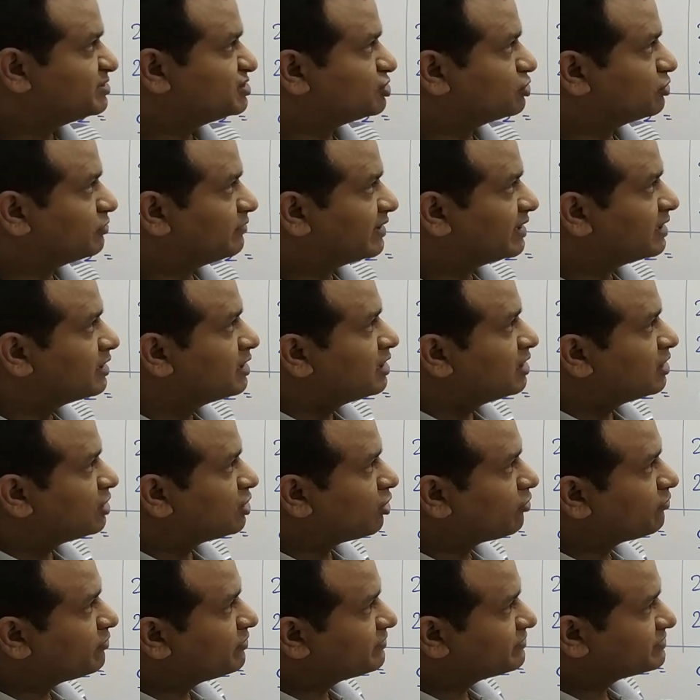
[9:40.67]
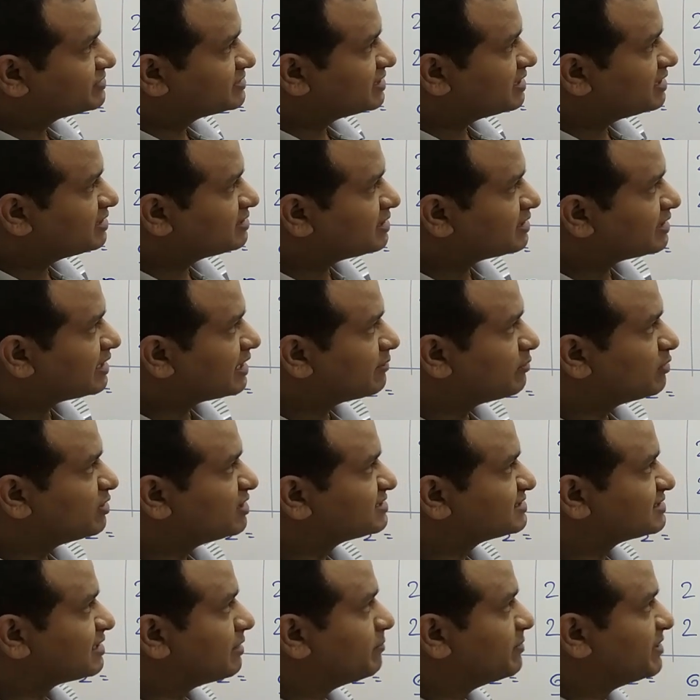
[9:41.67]
be 0 1 now if you see the table
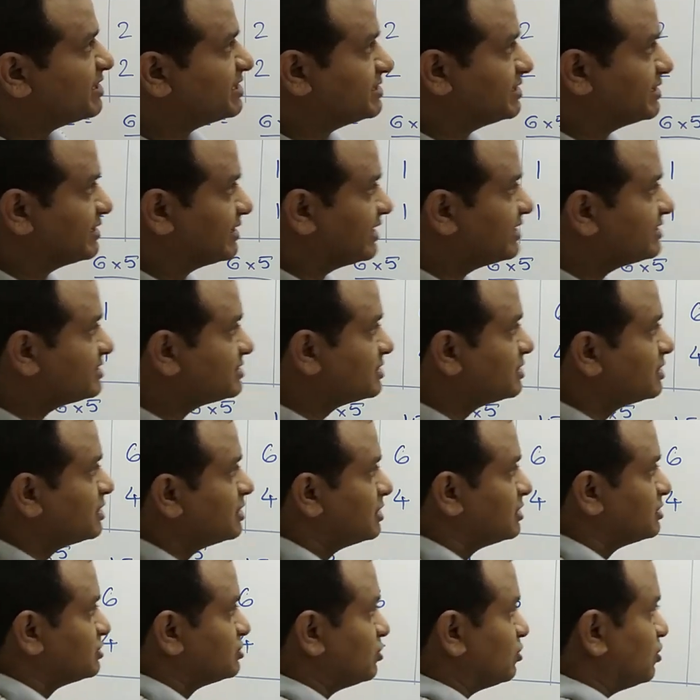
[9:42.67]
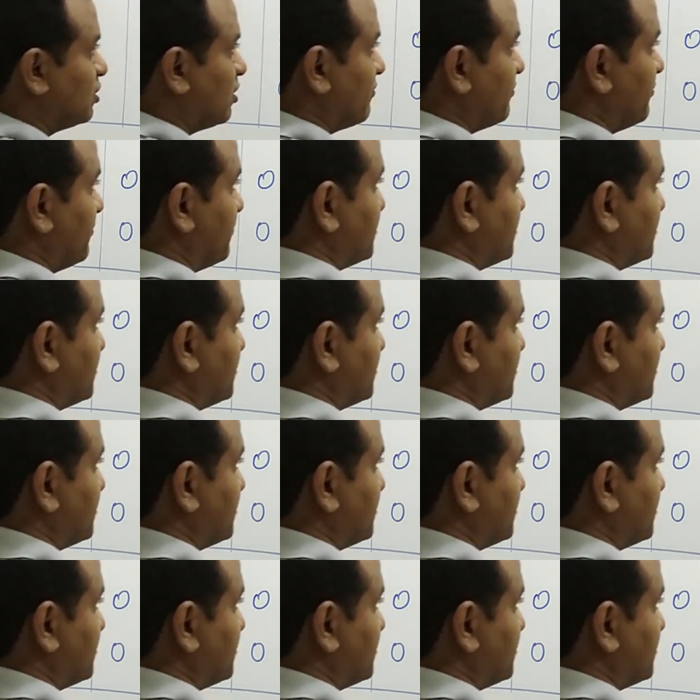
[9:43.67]
is completed right so now if